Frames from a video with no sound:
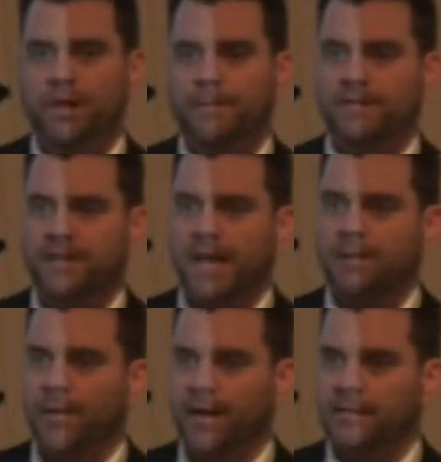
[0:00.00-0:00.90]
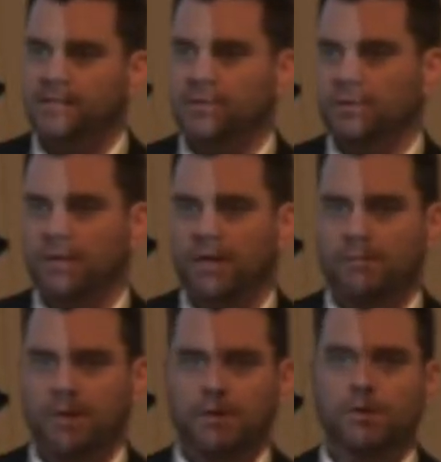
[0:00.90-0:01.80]
up a database
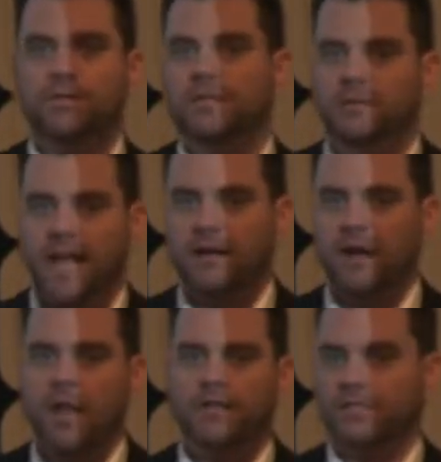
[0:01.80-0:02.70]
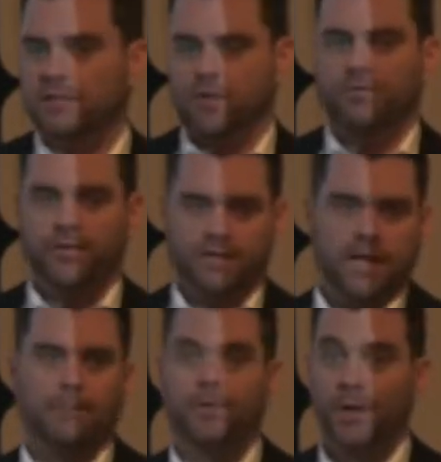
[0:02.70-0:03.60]
using technology, so for
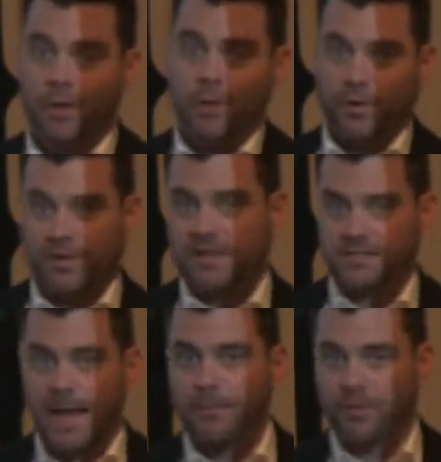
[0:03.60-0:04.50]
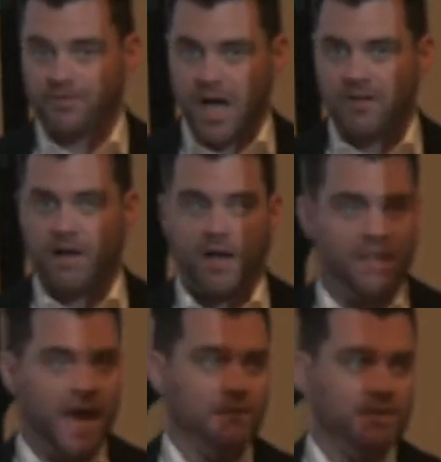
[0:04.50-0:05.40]
example, with the example of Nava,
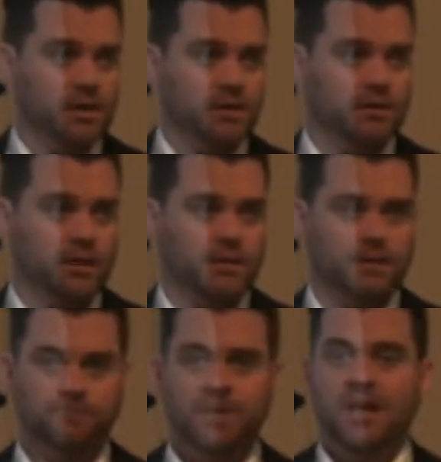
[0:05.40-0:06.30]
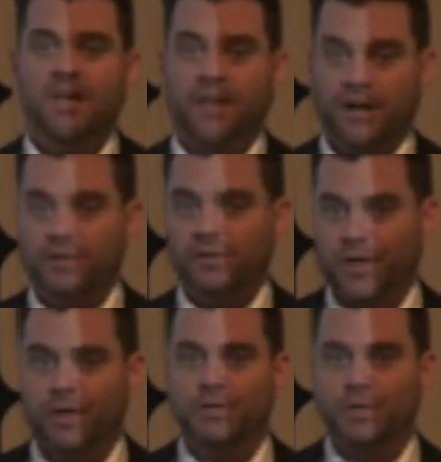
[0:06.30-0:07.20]
the app here in London,
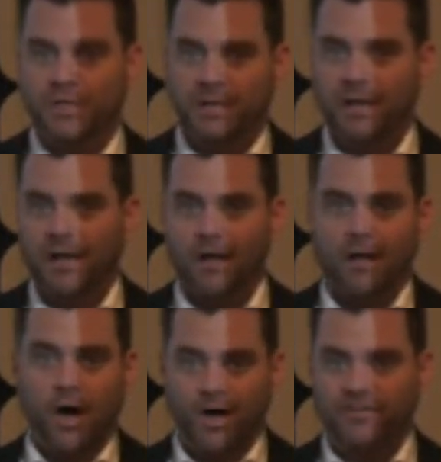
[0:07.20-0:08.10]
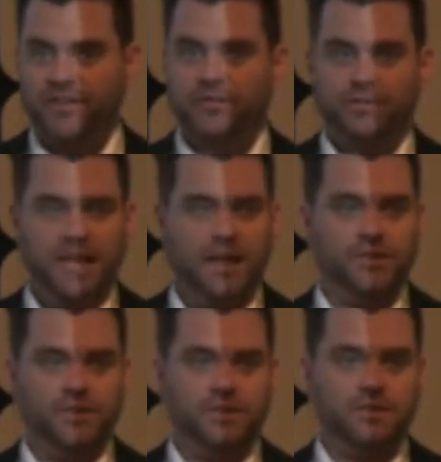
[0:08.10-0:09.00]
they're using artificial
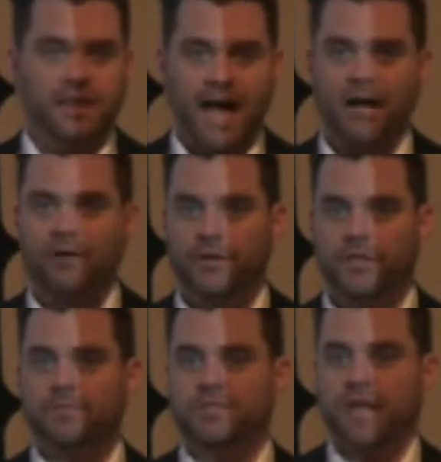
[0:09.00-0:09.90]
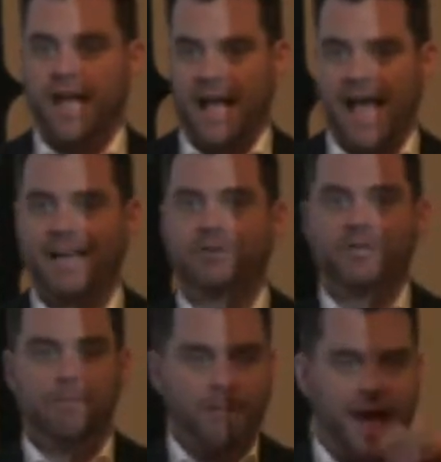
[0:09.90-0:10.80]
intelligence and algorithms to
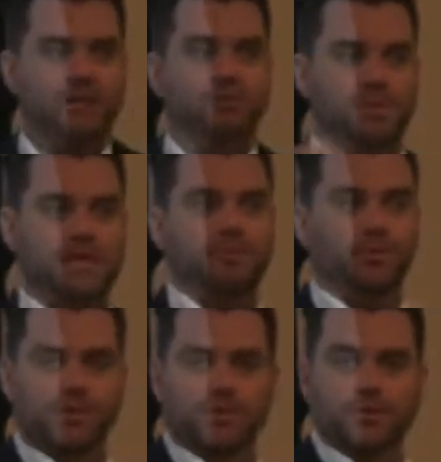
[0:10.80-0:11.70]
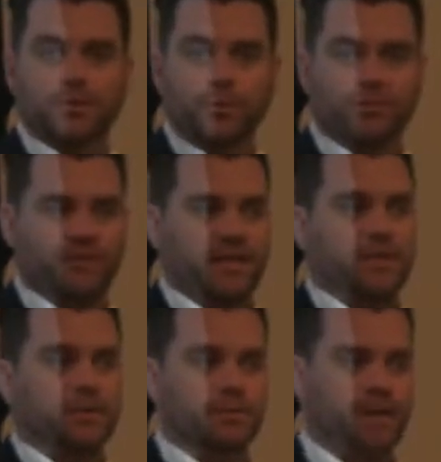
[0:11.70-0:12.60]
actually match people to
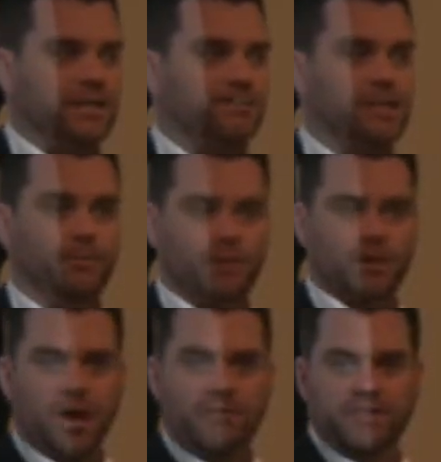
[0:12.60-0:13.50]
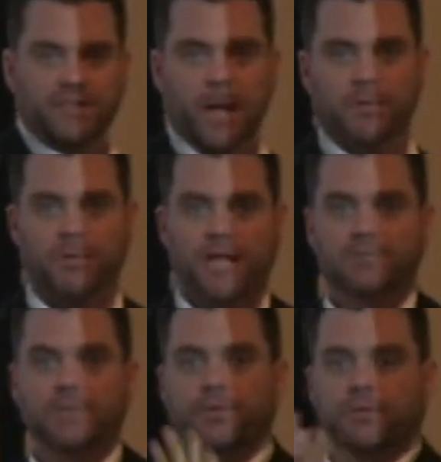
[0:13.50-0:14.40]
venues, match people to coffee shops, match
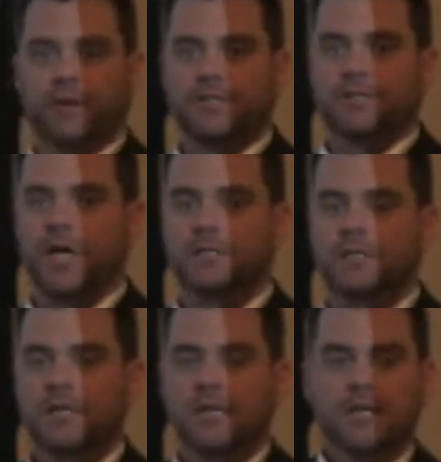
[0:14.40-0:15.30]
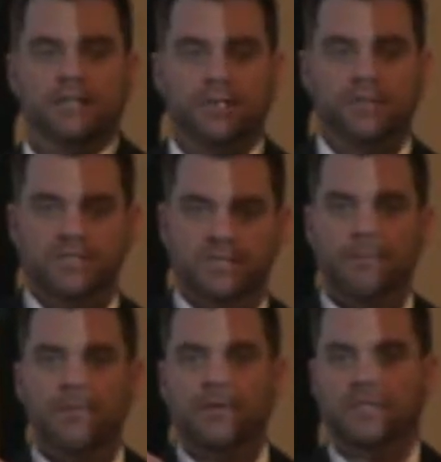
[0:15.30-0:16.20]
people to restaurants. So
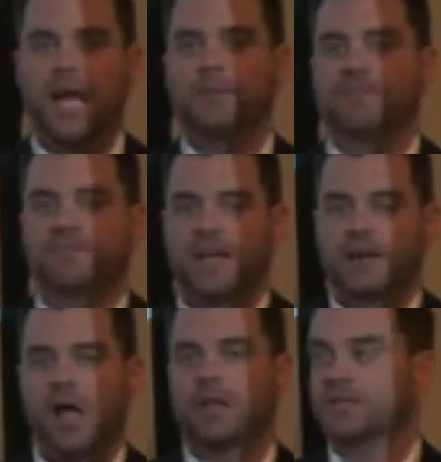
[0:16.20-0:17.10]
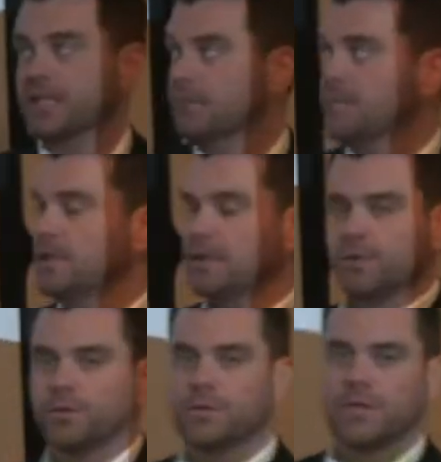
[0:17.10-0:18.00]
similar type of technology can be
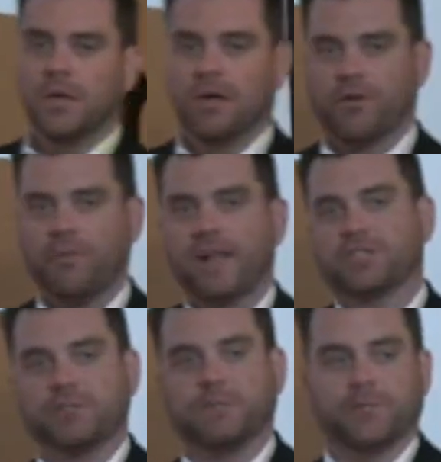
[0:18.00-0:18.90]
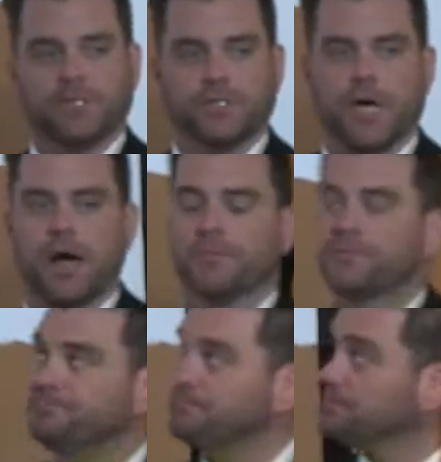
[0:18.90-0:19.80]
used for matching people to jobs.
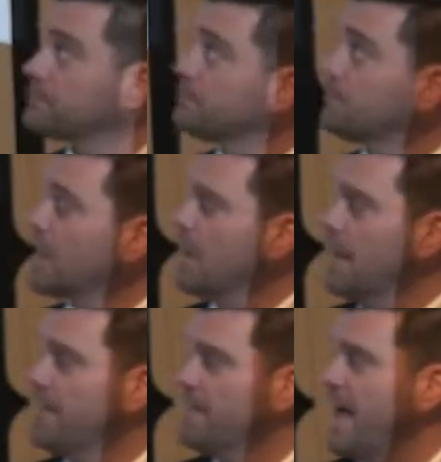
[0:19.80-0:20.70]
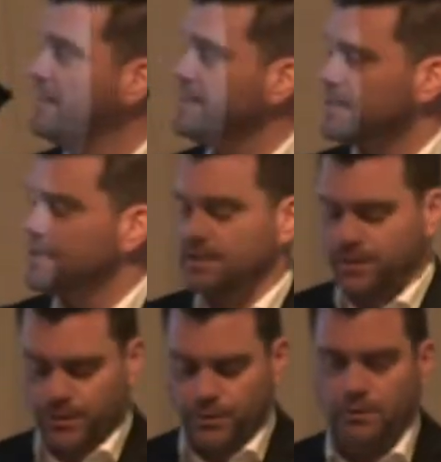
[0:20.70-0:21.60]
And then that leads us
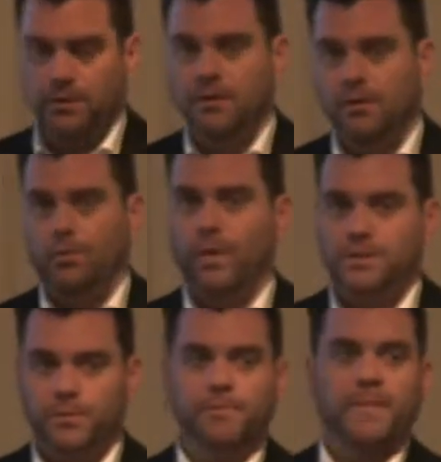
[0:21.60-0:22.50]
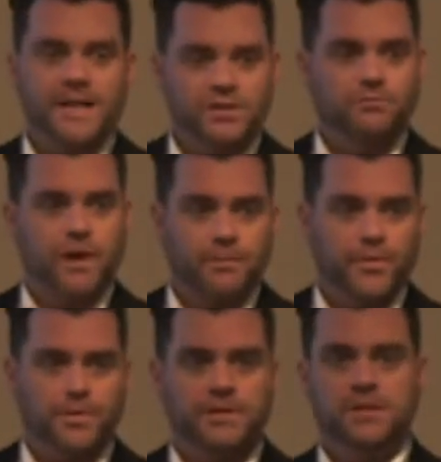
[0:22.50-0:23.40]
to, once we match the right
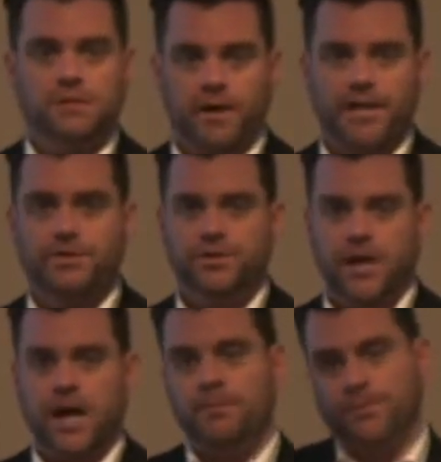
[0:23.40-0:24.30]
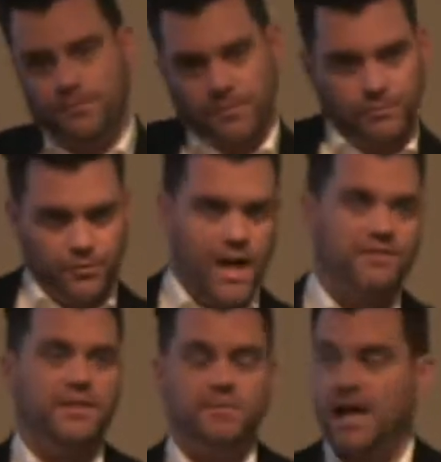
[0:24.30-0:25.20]
person to the right job,
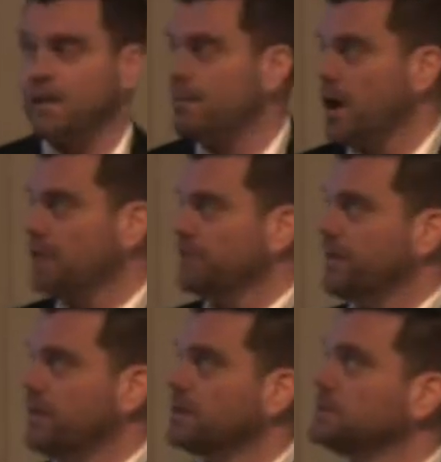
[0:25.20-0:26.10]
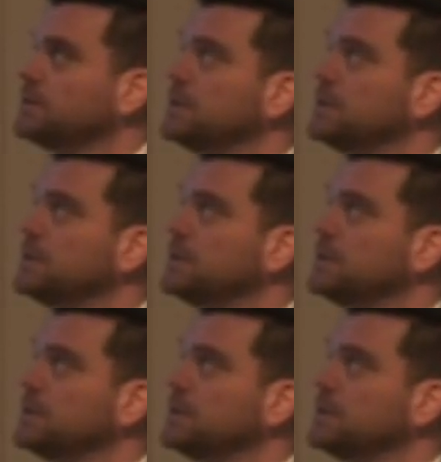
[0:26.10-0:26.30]
driving them down the marketing funnel,